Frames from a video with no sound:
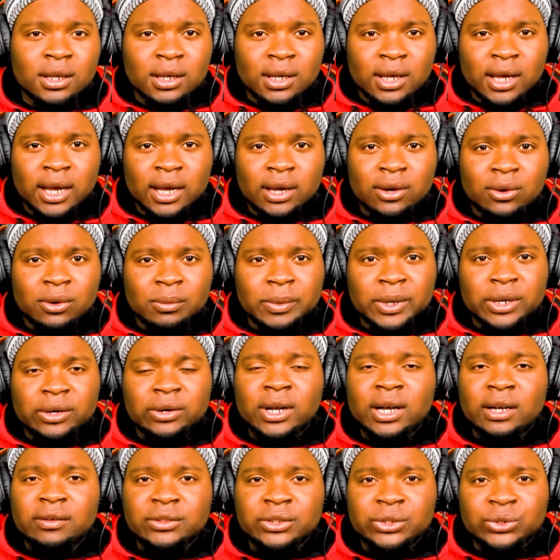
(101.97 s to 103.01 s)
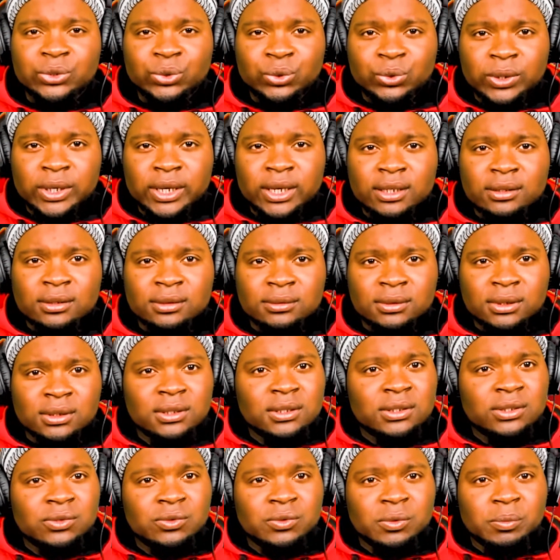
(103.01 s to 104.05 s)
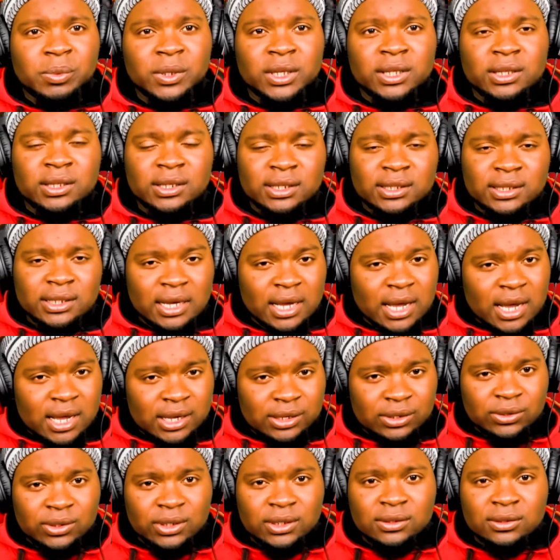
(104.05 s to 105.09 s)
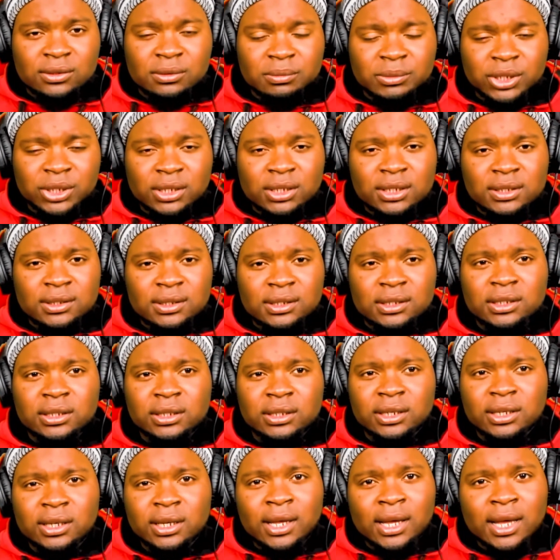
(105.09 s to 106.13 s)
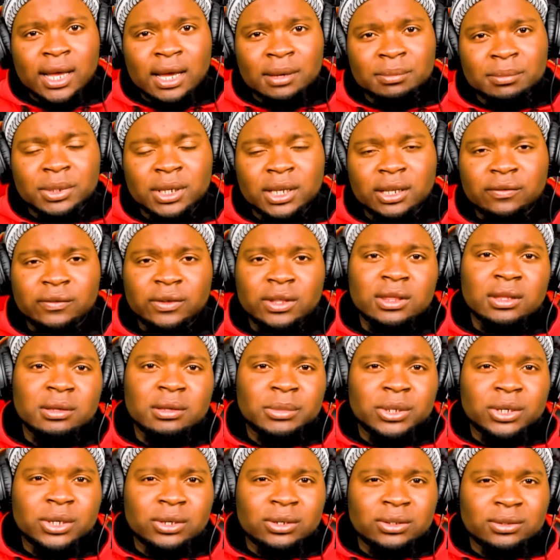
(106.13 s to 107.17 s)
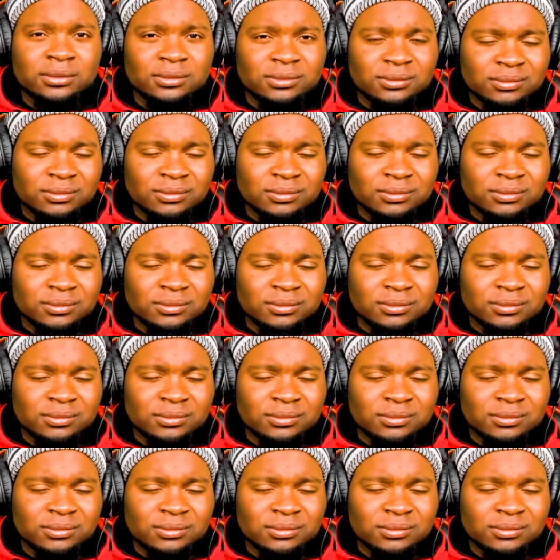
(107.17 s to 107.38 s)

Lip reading: I hope I don't have to do that, because to replace the entire instrument cluster, I believe it's about